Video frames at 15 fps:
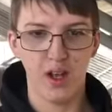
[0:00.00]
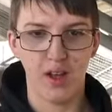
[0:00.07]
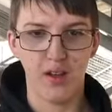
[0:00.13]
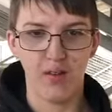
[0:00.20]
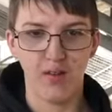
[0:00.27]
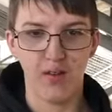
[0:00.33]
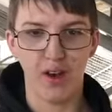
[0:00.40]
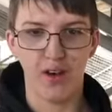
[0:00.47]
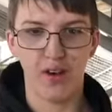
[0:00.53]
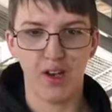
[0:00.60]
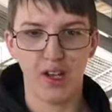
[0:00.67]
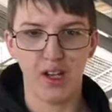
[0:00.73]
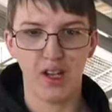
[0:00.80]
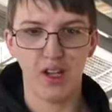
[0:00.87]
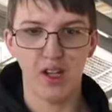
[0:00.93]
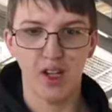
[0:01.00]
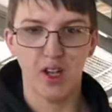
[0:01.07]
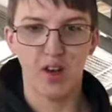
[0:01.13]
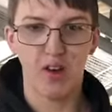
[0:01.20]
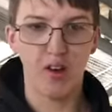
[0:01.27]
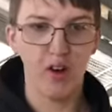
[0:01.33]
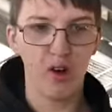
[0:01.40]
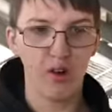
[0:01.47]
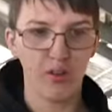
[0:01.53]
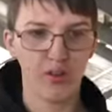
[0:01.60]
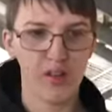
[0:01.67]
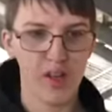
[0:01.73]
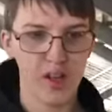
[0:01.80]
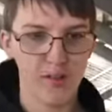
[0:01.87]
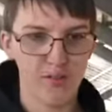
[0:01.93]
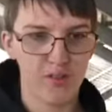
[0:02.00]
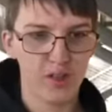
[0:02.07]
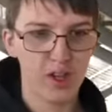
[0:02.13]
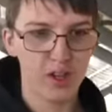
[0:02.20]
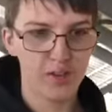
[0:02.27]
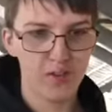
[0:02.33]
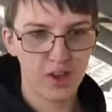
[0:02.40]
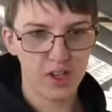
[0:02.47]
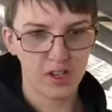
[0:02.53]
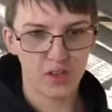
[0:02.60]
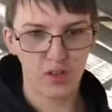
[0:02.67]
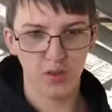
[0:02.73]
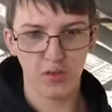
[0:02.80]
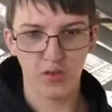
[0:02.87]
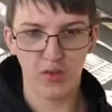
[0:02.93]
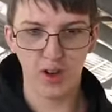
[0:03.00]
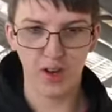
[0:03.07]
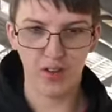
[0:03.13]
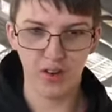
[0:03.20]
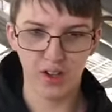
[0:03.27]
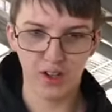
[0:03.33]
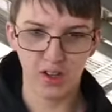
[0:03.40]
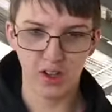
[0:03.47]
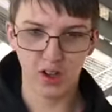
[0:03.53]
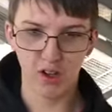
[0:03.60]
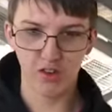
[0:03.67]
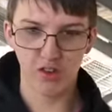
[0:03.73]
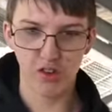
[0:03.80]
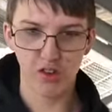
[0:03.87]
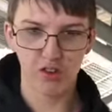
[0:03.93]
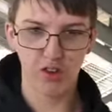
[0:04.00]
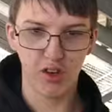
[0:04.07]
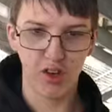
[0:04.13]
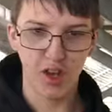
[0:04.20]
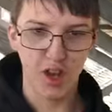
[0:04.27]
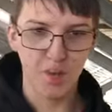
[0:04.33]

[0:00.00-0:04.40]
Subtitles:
invalidate laws that they find to violate the Constitution,